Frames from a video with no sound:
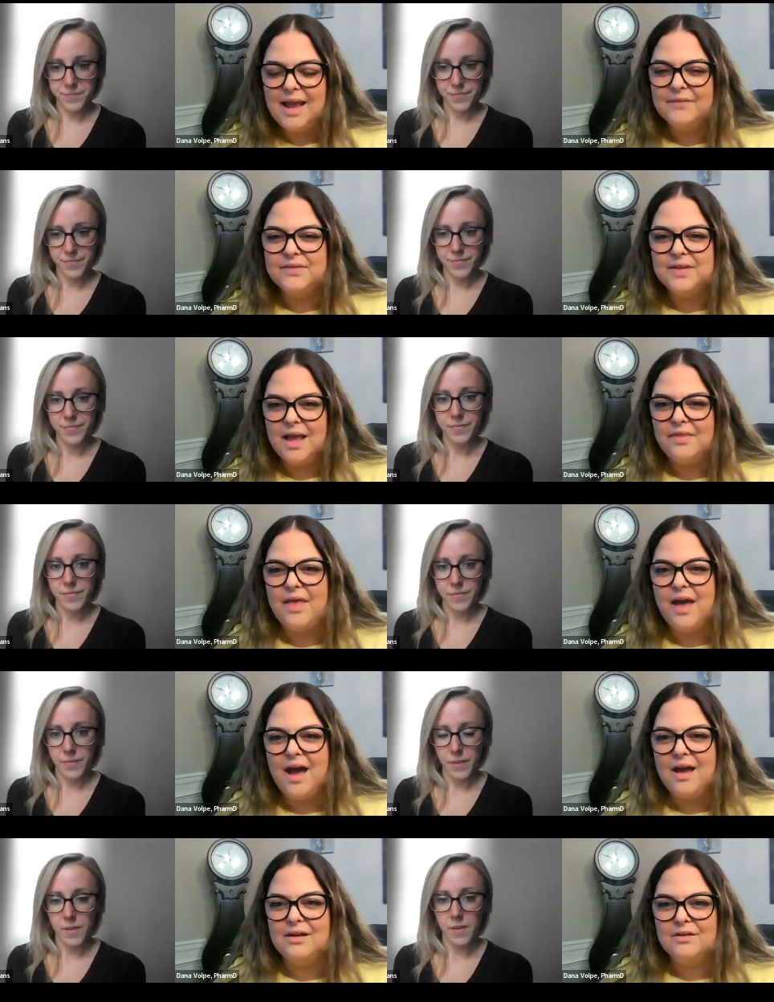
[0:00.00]
Speaker 1: and I have to get
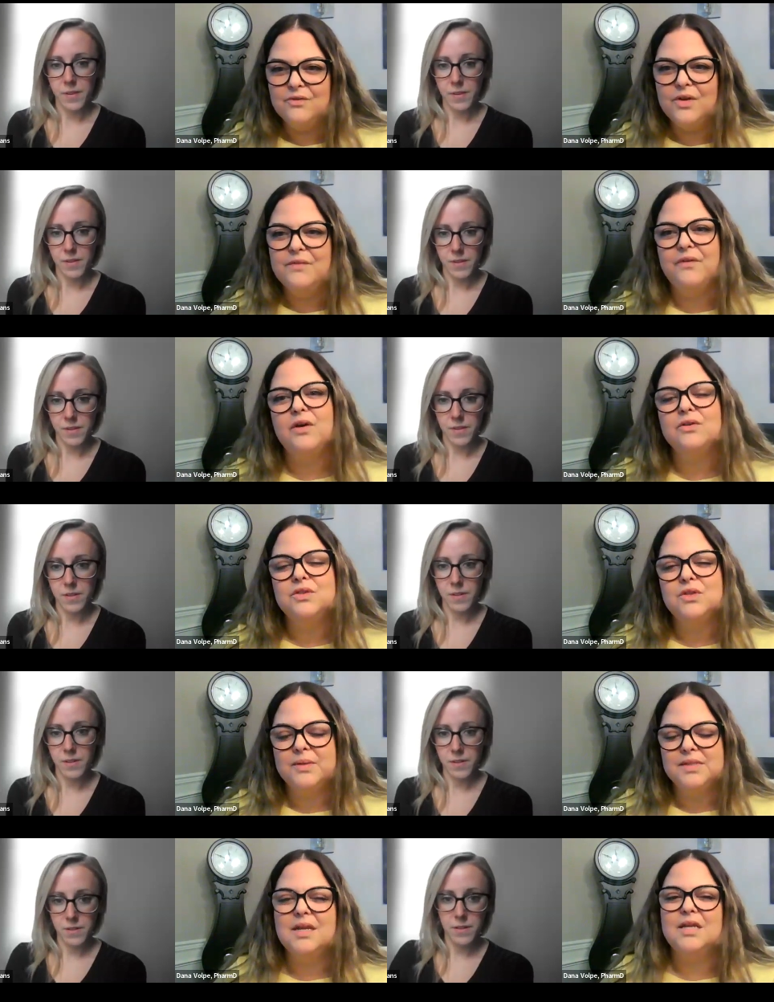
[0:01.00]
that refilled.
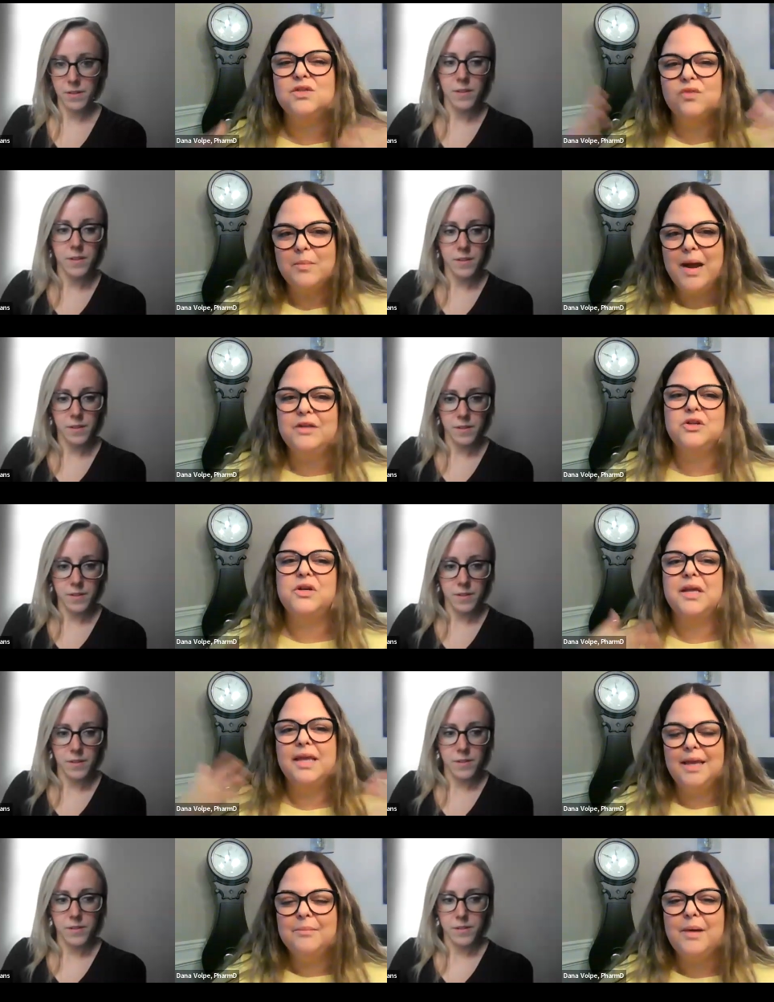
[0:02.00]
So it's a nice reminder to
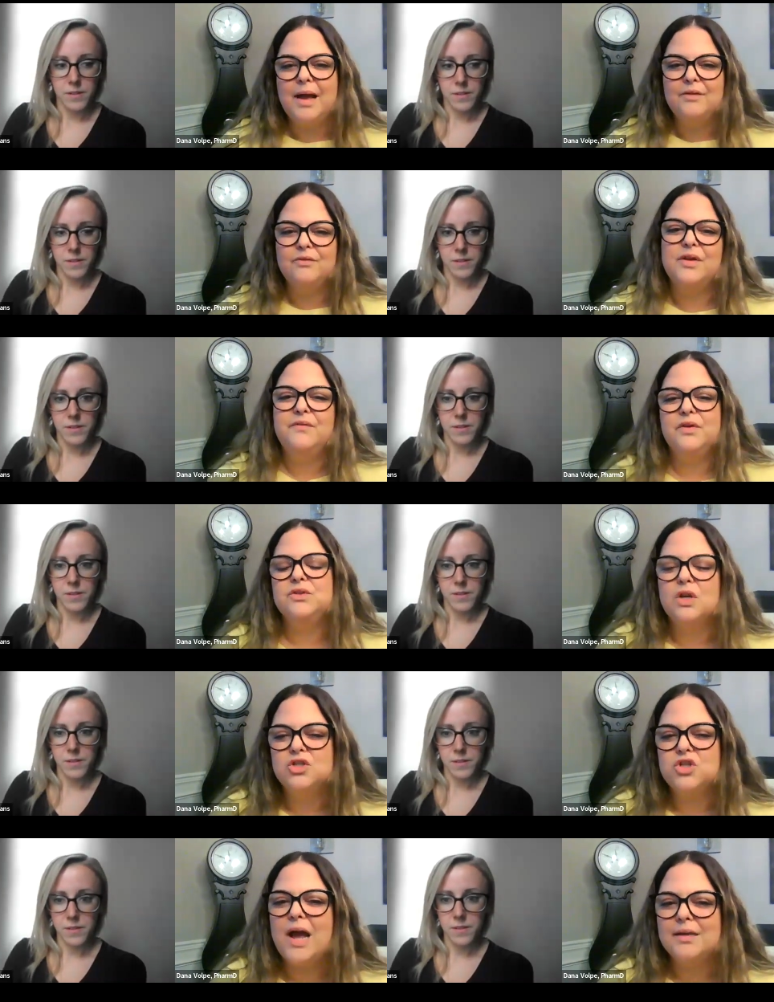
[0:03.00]
keep my refills
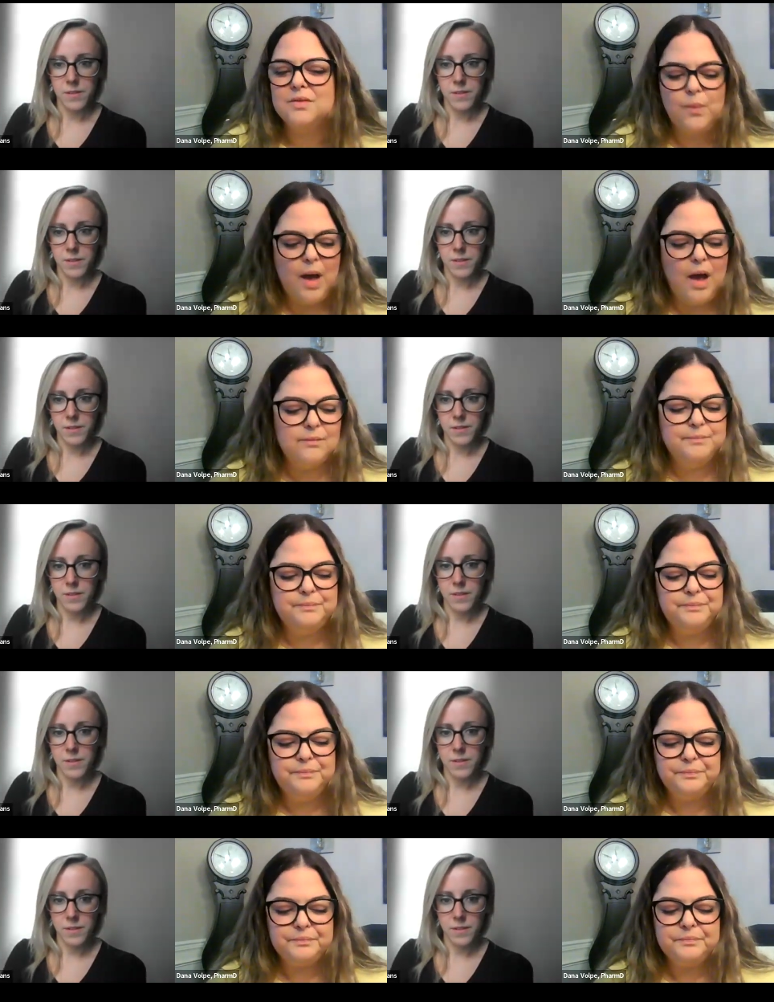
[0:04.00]
on track as well.
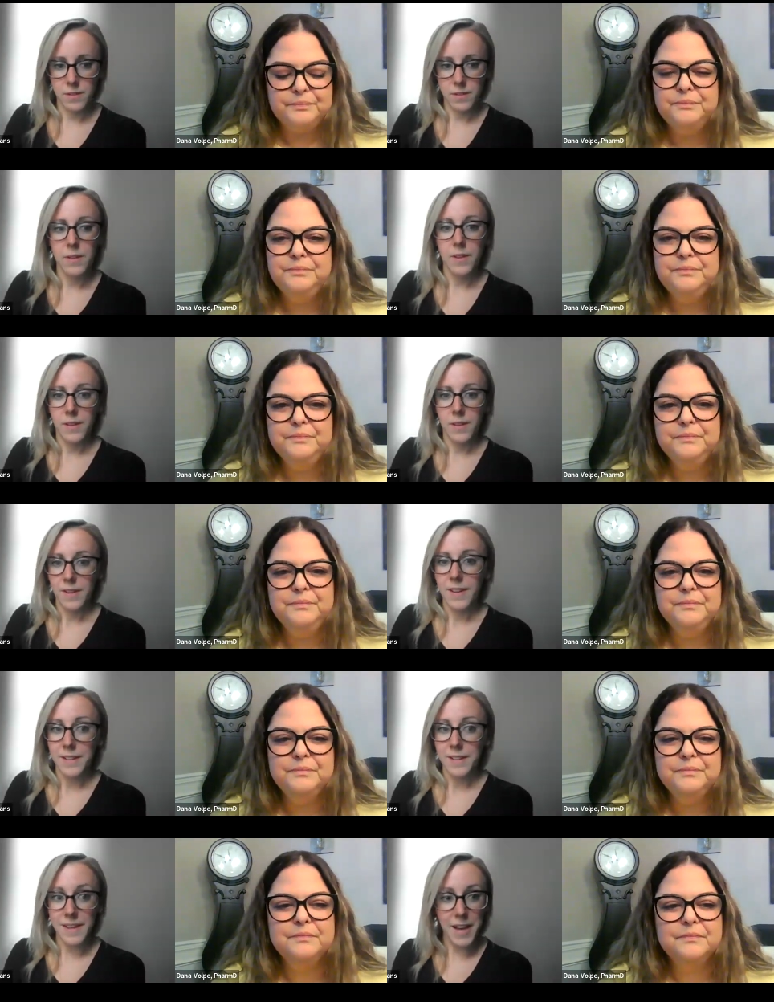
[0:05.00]

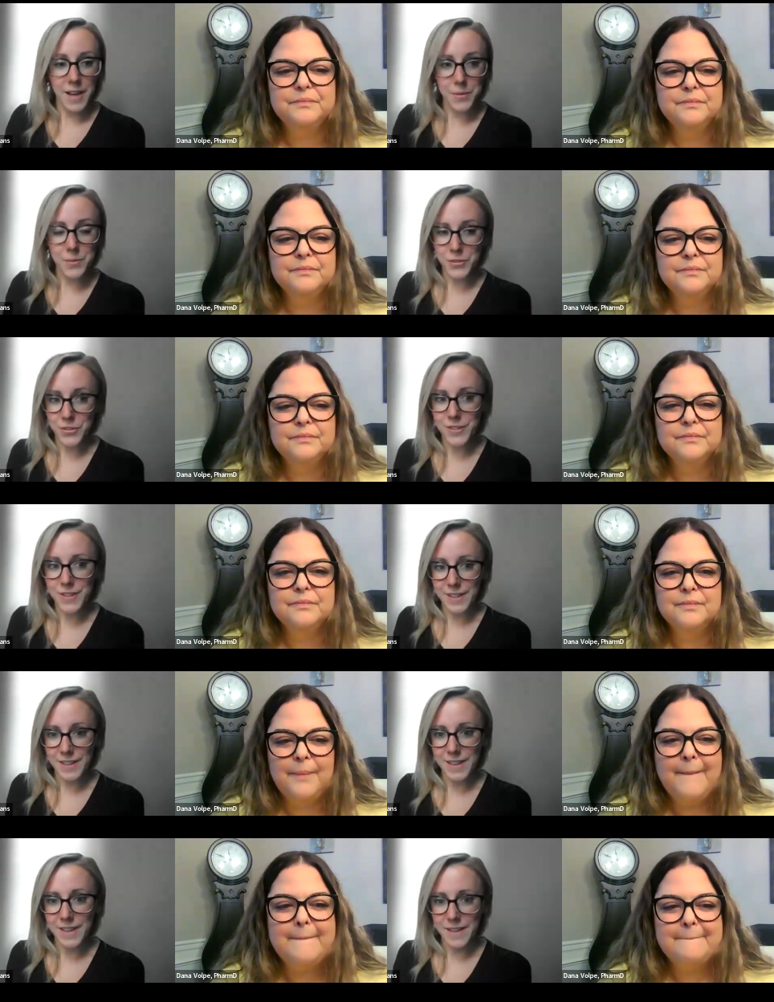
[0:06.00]
Speaker 2: Yeah, I was just
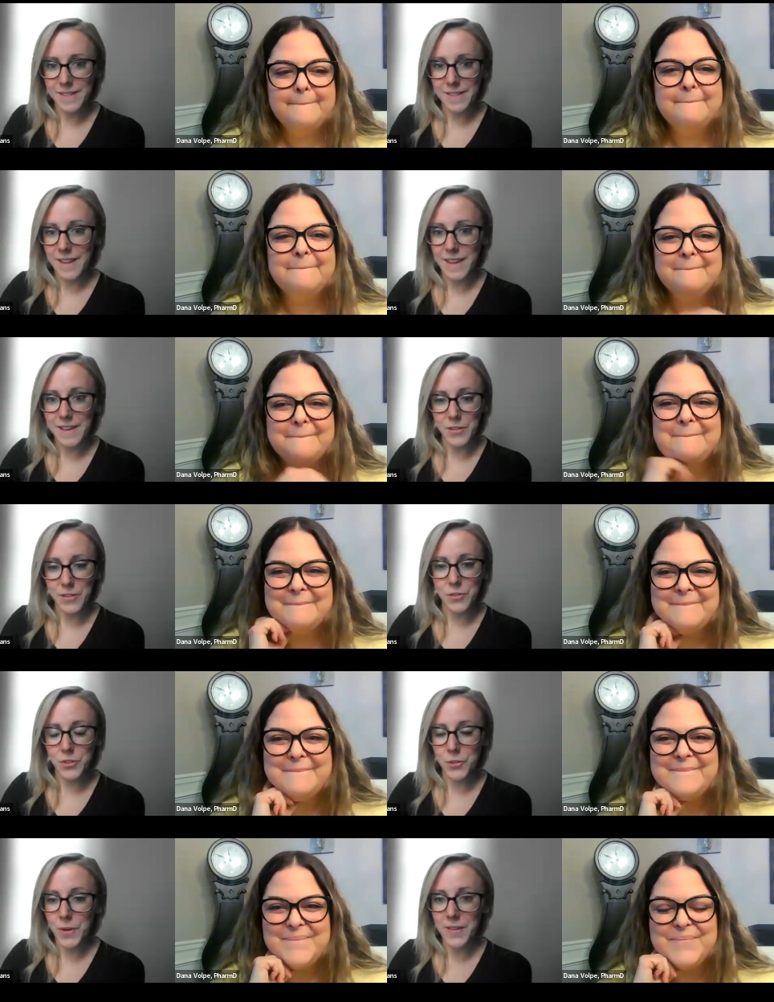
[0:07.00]
going to say, you know,
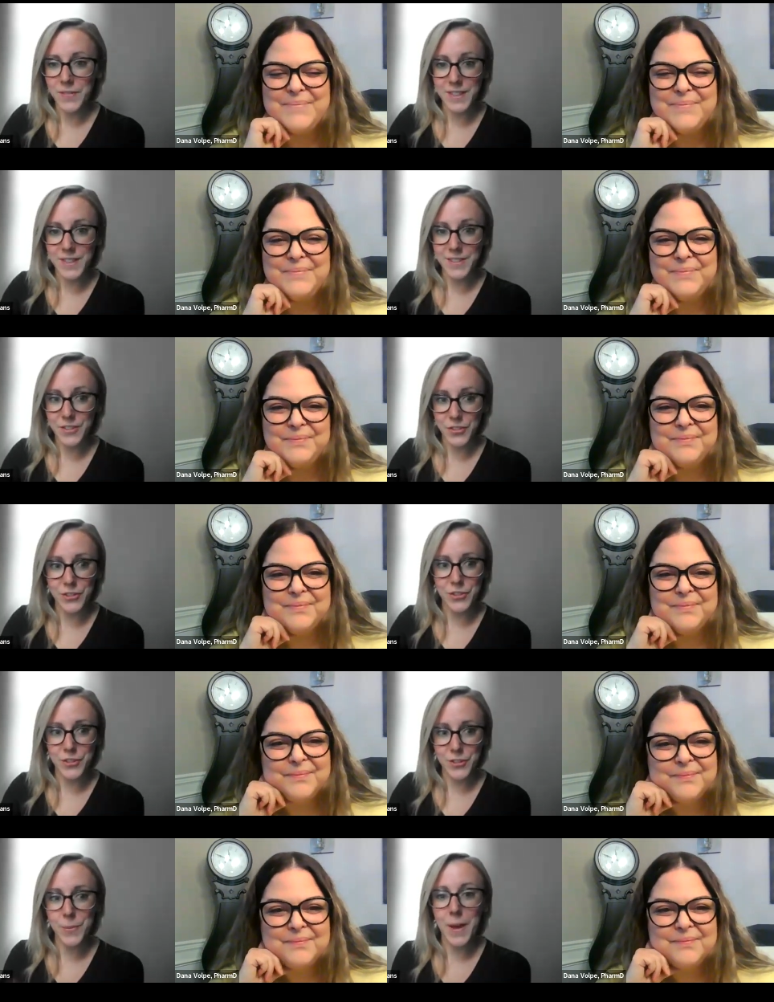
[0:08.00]
do you have any
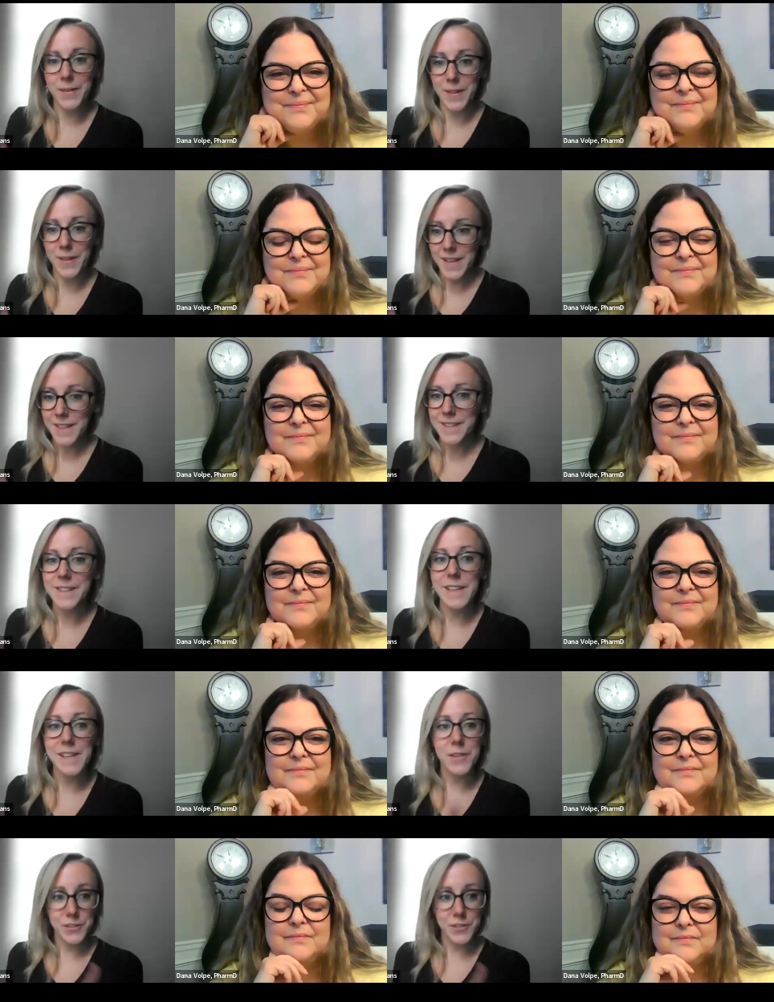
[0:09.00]
suggestions about
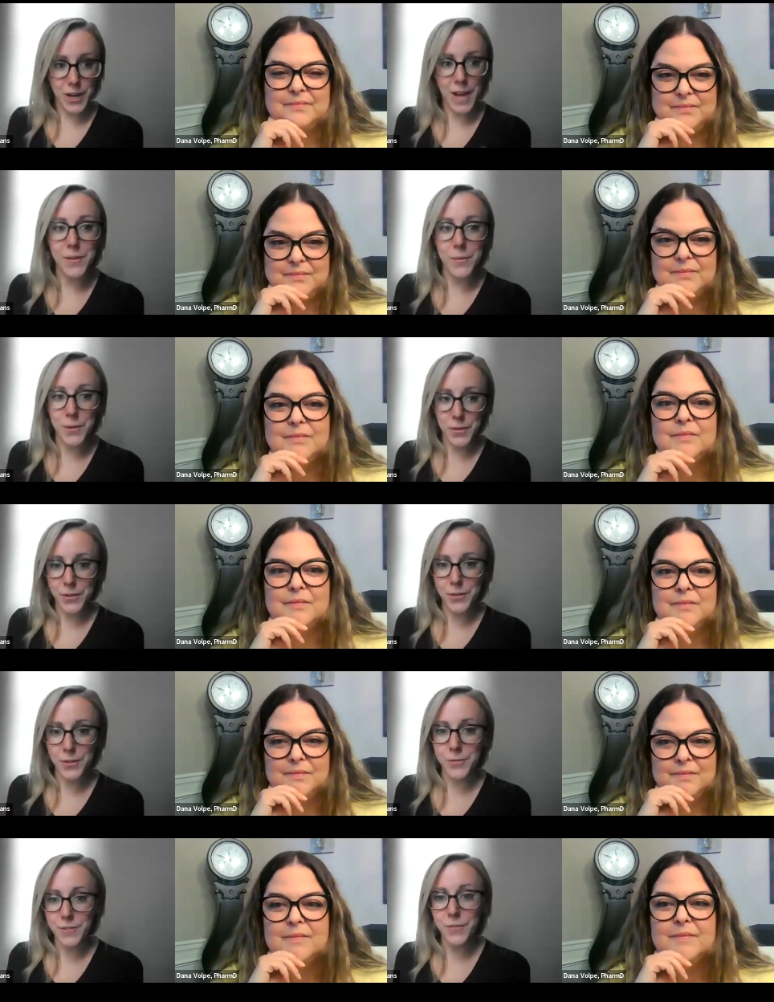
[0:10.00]
staying on track with
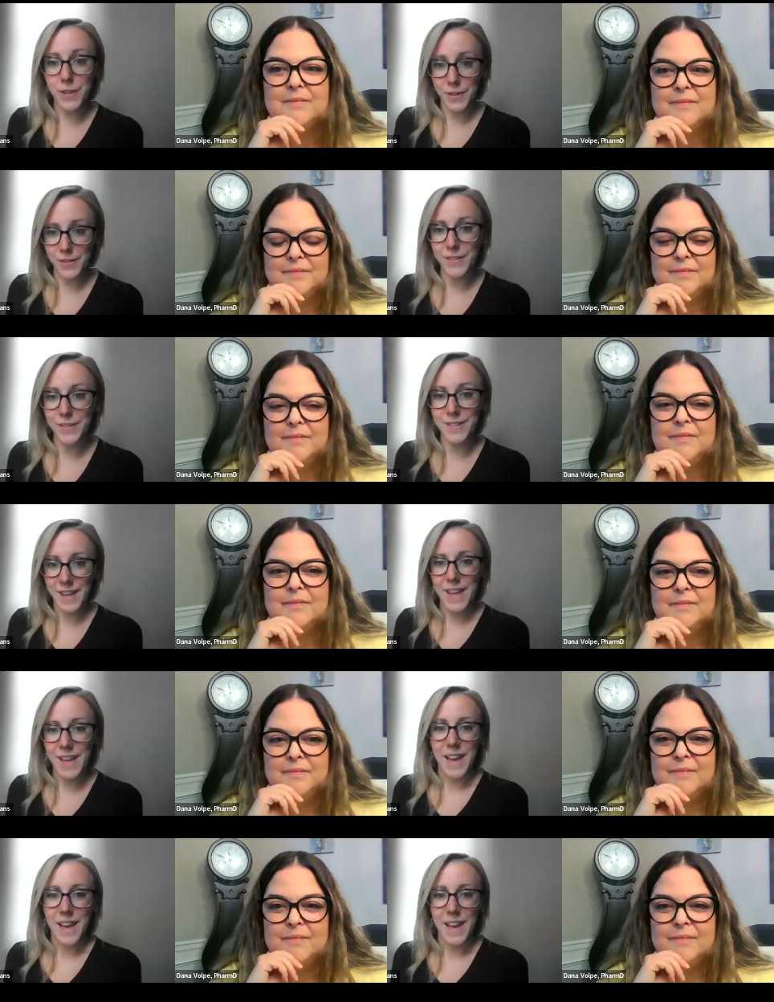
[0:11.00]
your refills